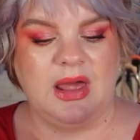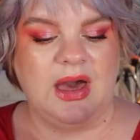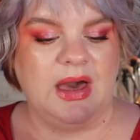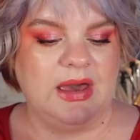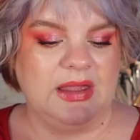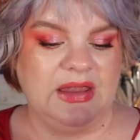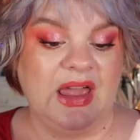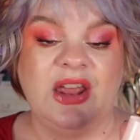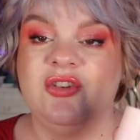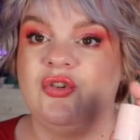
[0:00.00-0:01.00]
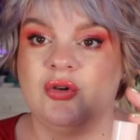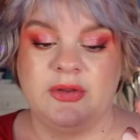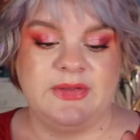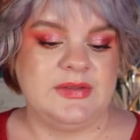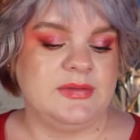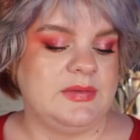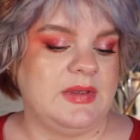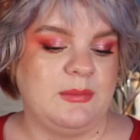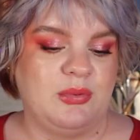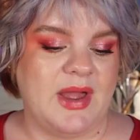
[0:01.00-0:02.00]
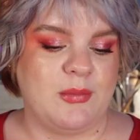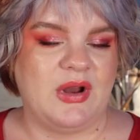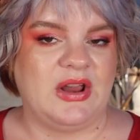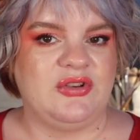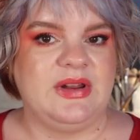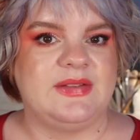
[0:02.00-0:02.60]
I enjoy this primer actually.